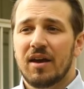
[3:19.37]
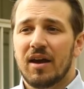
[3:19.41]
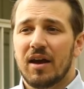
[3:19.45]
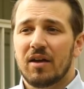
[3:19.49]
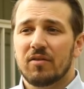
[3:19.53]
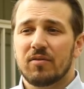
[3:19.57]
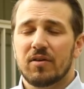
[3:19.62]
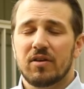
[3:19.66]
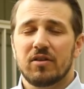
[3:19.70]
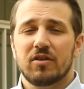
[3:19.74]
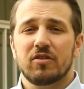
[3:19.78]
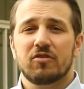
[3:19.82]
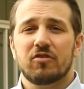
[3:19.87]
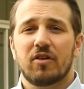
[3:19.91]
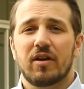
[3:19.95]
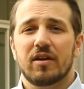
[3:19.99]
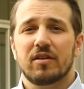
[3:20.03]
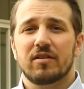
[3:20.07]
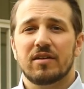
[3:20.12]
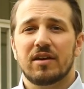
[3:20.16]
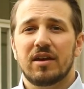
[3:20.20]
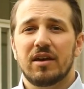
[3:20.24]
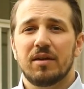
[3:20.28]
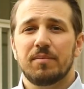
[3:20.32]
and really trying
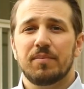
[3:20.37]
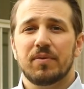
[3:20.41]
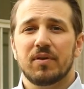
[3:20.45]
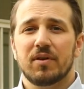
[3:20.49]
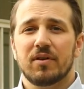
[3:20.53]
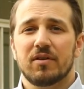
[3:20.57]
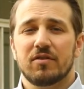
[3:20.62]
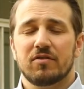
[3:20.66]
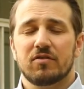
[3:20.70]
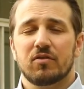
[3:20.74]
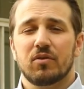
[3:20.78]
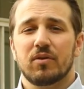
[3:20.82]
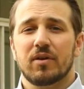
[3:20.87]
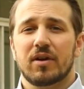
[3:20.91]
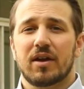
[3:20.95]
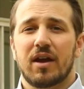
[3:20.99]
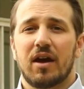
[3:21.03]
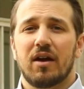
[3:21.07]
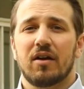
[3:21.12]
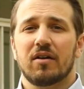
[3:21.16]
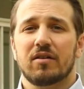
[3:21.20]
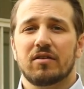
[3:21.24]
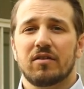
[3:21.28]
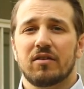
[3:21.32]
to keep the historic
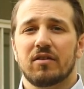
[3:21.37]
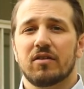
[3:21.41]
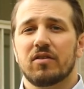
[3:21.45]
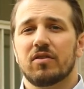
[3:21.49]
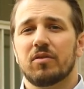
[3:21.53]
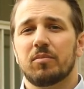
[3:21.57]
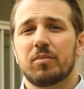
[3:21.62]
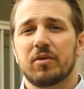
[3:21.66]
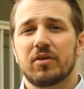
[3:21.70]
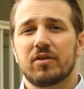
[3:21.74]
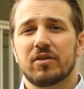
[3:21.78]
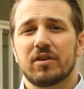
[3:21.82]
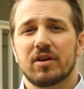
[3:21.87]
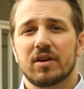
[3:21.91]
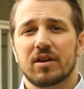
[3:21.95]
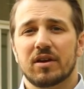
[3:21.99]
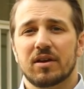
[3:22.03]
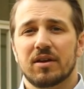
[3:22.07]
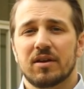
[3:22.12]
character of the building.